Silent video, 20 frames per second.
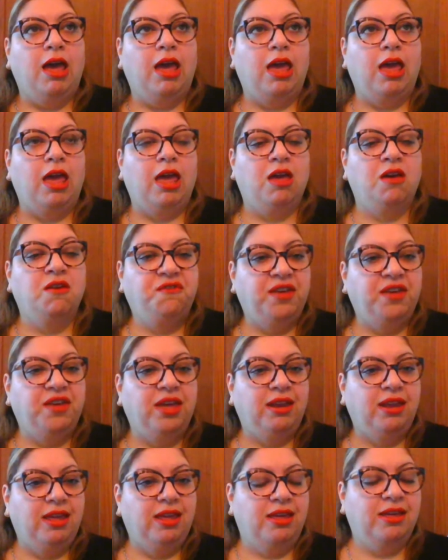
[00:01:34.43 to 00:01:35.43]
If
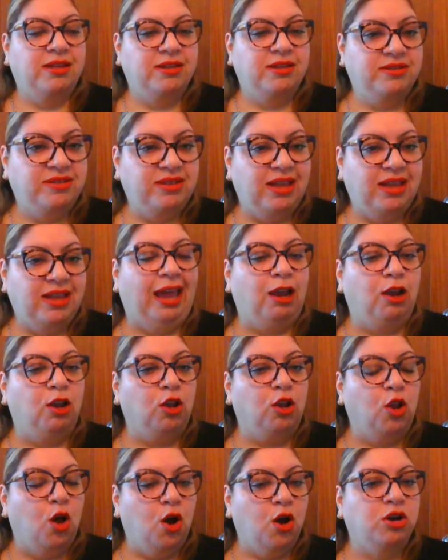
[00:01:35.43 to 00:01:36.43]
it is a
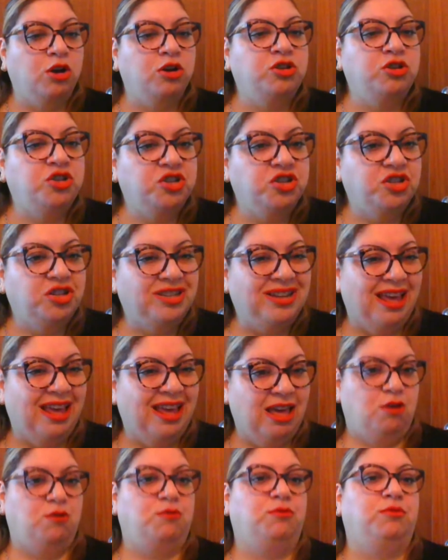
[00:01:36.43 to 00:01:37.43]
large
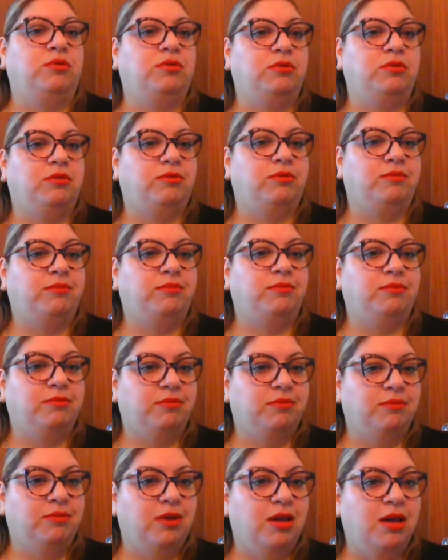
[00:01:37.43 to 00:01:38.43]
town,
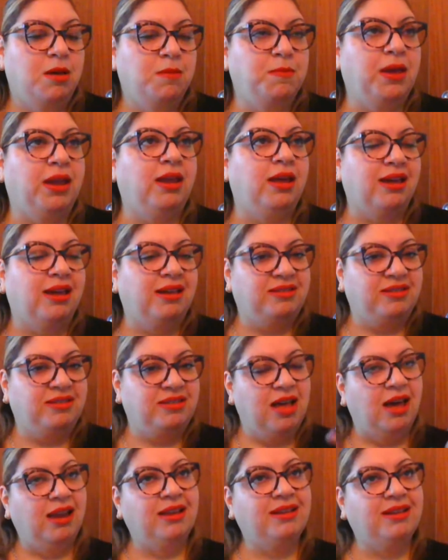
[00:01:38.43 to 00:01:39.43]
meaning it's
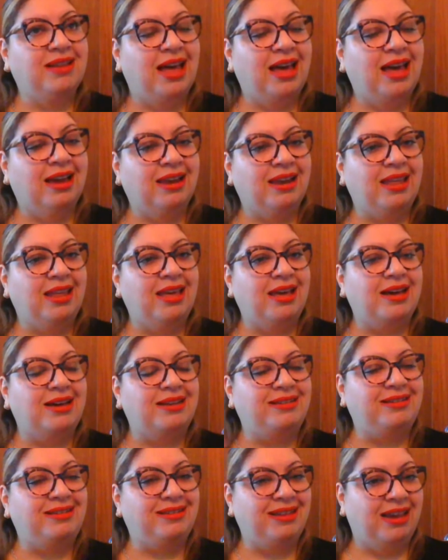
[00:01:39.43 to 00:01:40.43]
not exactly a
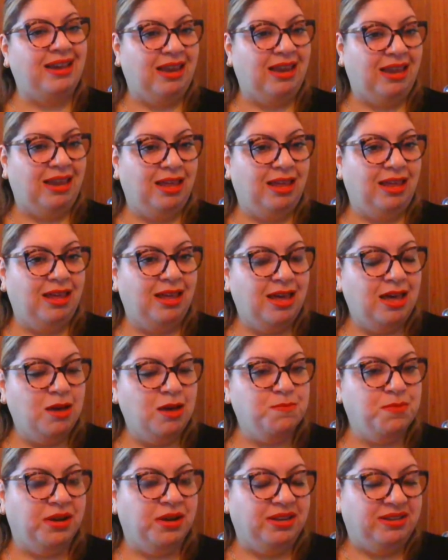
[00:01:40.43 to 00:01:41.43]
city,
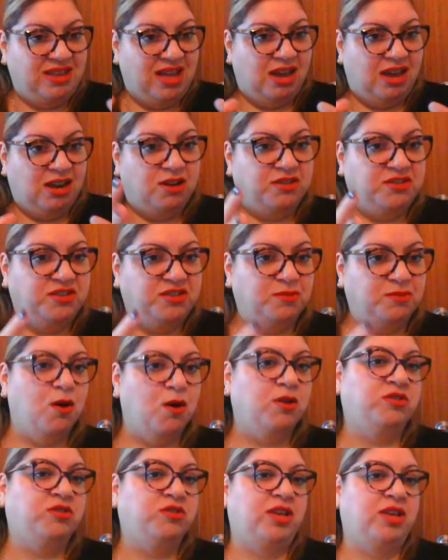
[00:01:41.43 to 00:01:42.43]
but it's not a
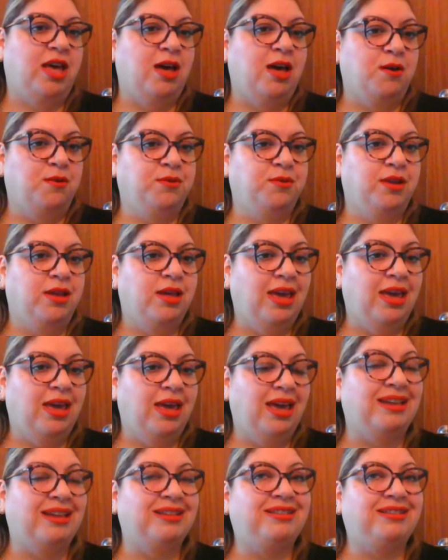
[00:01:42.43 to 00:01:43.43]
small town,
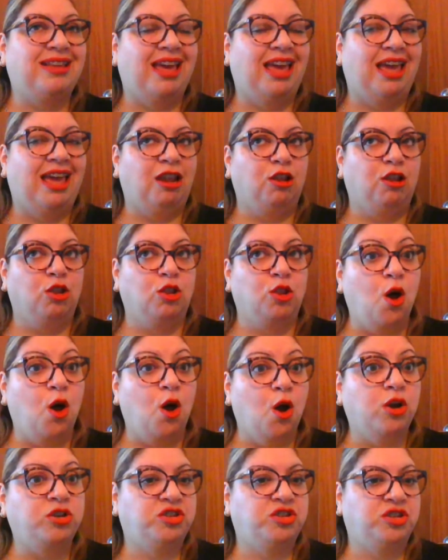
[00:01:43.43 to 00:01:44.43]
it's a
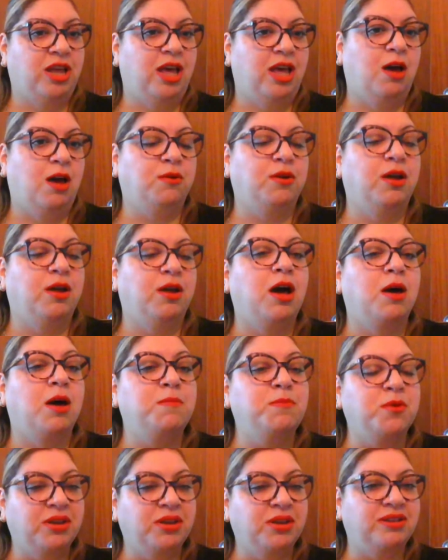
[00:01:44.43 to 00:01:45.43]
large town, a
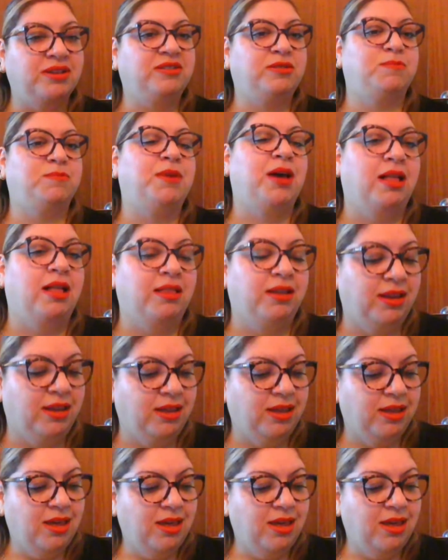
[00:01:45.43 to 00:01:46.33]
municipality,